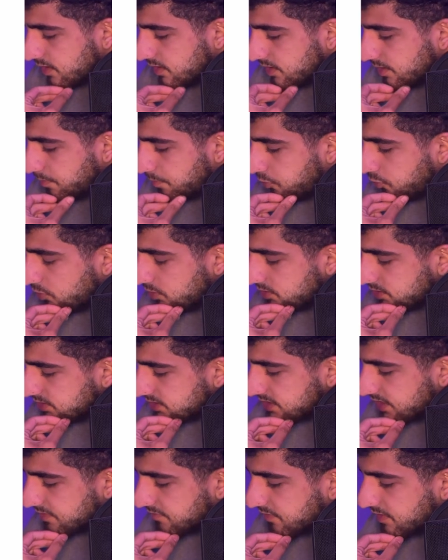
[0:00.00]
The point
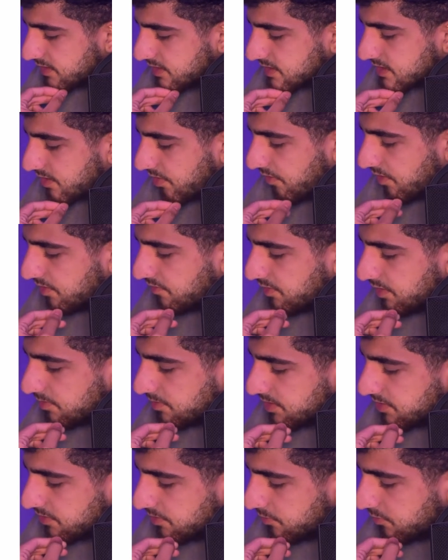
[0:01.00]
is that when this 3 will
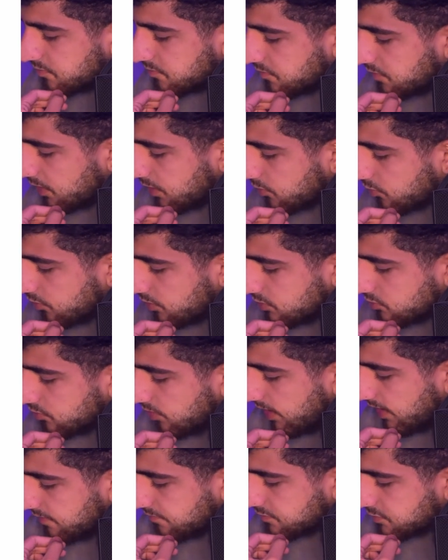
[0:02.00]
be removed, we are going
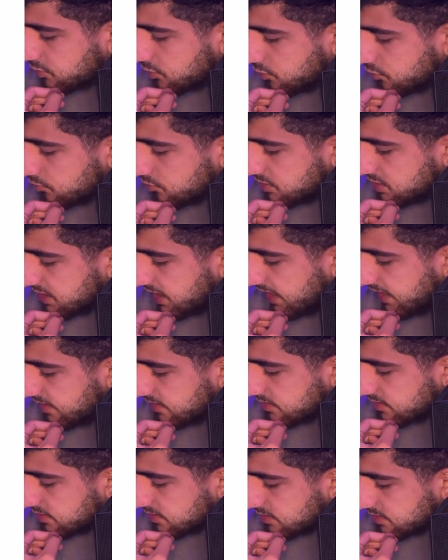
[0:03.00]
to have 2
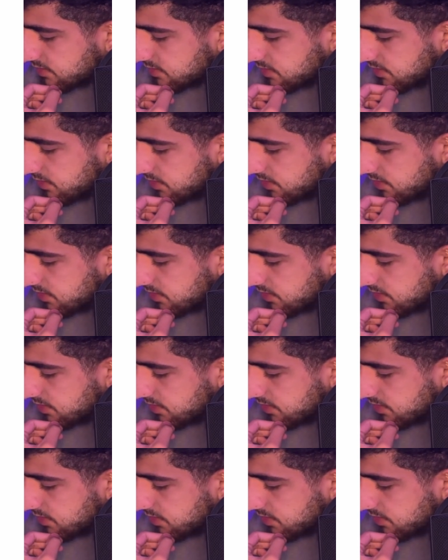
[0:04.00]
chains